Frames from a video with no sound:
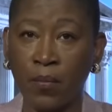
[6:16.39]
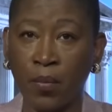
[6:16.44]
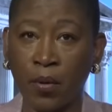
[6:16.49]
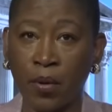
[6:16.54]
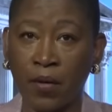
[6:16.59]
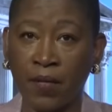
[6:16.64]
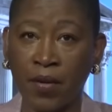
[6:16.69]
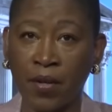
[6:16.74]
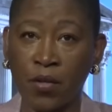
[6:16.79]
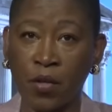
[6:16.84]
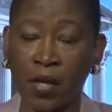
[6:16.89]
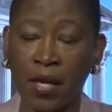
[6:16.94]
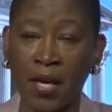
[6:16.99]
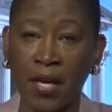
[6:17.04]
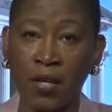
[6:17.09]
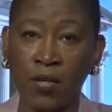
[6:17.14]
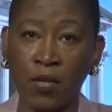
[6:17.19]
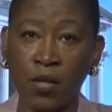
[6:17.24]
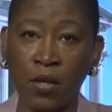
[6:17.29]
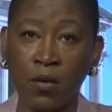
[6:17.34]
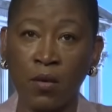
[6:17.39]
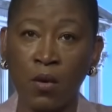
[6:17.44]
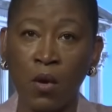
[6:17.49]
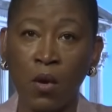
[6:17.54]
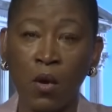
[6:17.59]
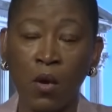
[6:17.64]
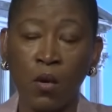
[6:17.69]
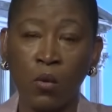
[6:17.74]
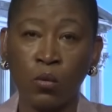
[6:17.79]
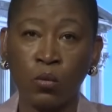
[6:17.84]
Board of Education,
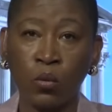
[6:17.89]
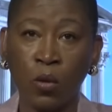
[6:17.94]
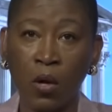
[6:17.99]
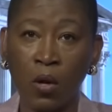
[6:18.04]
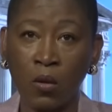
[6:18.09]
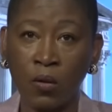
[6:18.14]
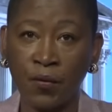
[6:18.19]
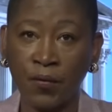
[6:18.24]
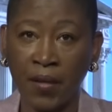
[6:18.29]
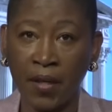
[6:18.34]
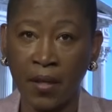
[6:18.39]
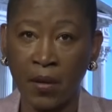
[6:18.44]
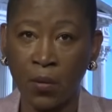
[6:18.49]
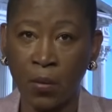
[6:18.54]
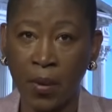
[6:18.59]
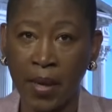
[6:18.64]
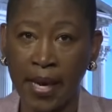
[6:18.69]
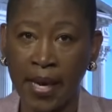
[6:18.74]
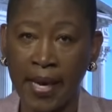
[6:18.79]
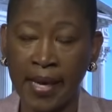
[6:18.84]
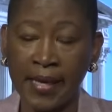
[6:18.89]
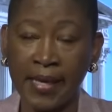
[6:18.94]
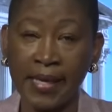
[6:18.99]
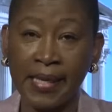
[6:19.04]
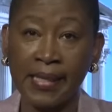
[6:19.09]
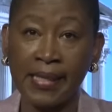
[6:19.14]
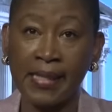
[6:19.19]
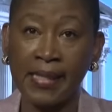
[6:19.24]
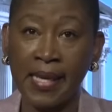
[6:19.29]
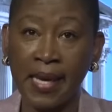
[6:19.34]
Roe v. Wade,
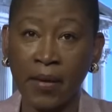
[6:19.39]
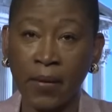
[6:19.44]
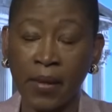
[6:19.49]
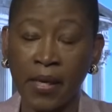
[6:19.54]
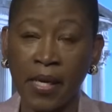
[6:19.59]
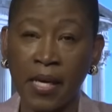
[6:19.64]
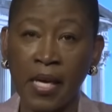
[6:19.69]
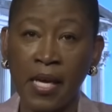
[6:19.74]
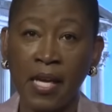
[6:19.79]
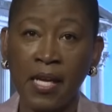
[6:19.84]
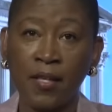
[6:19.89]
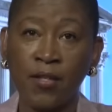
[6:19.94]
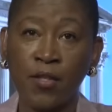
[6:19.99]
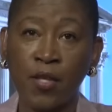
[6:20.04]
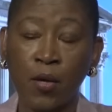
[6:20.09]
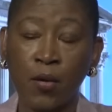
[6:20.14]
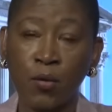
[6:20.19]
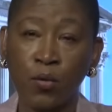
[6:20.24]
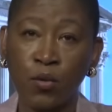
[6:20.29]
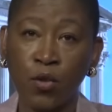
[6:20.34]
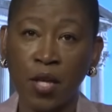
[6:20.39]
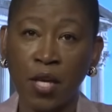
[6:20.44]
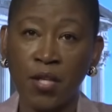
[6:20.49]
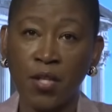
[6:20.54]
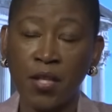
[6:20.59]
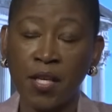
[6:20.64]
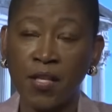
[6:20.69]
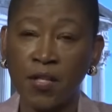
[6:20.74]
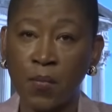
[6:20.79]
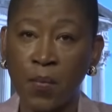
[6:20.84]
etc. So
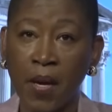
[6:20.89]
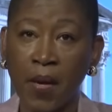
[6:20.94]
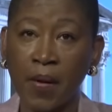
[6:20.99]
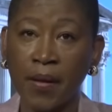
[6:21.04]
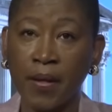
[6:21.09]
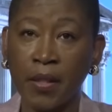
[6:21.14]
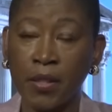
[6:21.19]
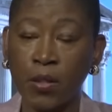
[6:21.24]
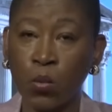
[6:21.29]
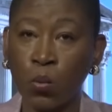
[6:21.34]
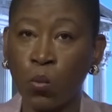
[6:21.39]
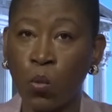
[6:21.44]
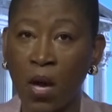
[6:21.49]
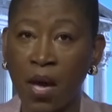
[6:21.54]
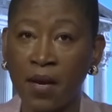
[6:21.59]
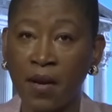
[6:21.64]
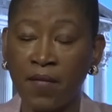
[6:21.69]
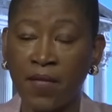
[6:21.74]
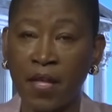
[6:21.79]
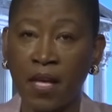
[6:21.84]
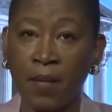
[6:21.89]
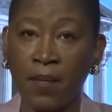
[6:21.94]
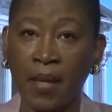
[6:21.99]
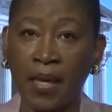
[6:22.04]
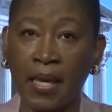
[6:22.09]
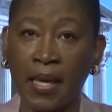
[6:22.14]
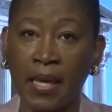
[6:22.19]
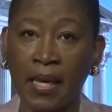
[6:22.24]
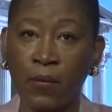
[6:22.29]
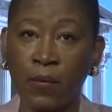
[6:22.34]
Judge Kacsmaryk is one of them.
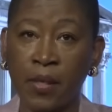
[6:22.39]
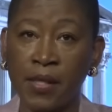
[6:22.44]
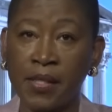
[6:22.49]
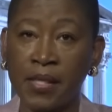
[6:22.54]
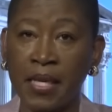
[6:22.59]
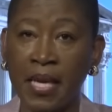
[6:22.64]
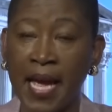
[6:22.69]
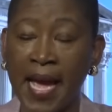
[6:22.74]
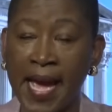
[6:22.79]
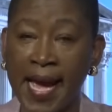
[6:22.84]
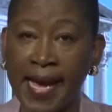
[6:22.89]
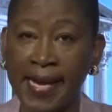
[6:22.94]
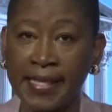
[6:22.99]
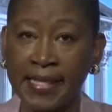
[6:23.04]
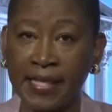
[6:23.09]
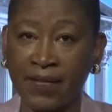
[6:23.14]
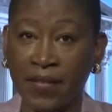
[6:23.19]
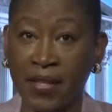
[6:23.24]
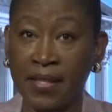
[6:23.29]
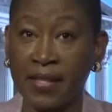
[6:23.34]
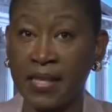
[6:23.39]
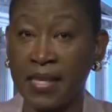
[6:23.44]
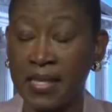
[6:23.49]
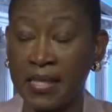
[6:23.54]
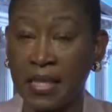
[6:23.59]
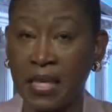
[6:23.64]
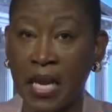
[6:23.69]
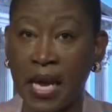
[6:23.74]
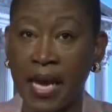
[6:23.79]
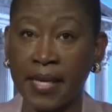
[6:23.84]
He was an activist,
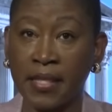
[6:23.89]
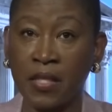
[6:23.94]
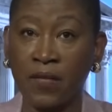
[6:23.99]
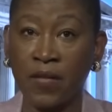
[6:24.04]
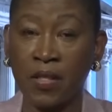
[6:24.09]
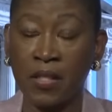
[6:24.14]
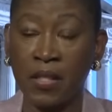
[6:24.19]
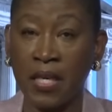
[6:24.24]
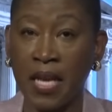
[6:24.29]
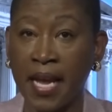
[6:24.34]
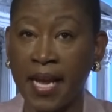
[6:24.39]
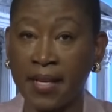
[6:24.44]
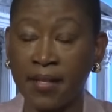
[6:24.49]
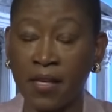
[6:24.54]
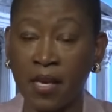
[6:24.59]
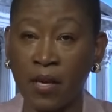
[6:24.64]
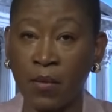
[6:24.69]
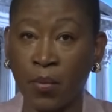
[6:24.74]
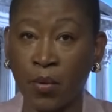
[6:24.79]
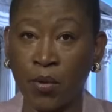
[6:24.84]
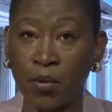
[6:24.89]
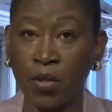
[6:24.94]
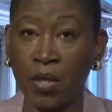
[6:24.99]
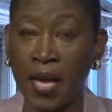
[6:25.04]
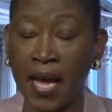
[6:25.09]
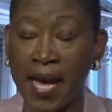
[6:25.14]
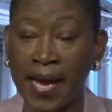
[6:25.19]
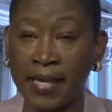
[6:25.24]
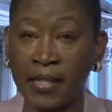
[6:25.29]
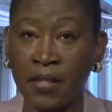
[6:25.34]
is an activist, an anti-abortion
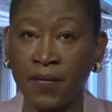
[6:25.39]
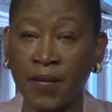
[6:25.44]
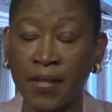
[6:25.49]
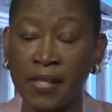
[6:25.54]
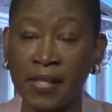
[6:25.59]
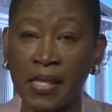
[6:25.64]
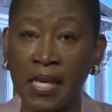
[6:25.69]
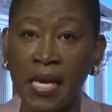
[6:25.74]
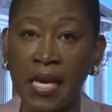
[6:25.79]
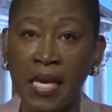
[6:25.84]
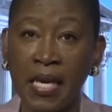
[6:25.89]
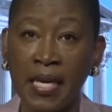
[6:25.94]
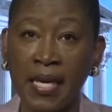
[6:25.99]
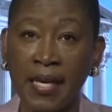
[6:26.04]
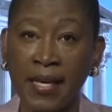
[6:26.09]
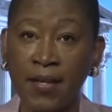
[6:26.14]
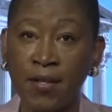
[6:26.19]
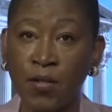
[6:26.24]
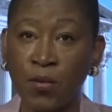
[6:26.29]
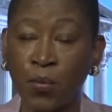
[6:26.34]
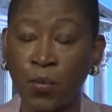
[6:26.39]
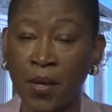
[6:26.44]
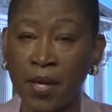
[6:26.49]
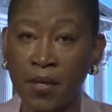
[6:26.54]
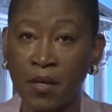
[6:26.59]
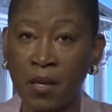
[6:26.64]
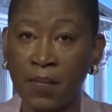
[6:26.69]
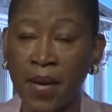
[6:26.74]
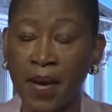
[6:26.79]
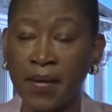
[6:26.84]
activist. He's
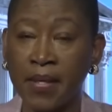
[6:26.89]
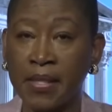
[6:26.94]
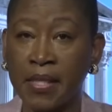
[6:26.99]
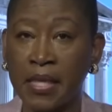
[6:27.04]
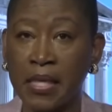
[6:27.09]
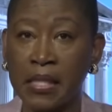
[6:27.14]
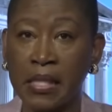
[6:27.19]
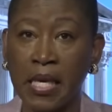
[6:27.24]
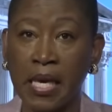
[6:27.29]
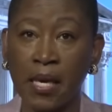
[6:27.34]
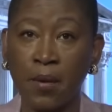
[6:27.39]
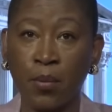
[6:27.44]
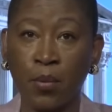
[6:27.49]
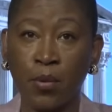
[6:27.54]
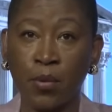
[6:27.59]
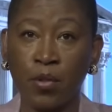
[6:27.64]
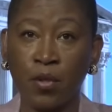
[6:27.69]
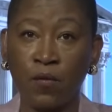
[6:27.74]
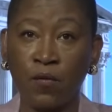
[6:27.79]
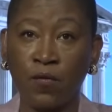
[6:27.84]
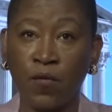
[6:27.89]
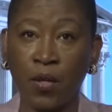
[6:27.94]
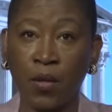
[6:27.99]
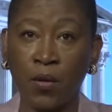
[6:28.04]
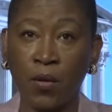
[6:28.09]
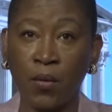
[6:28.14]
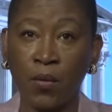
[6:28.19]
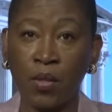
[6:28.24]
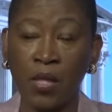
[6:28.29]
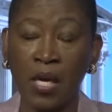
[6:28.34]
written about his anti-abortion
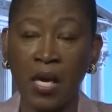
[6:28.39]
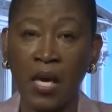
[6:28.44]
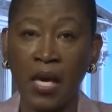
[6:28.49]
views.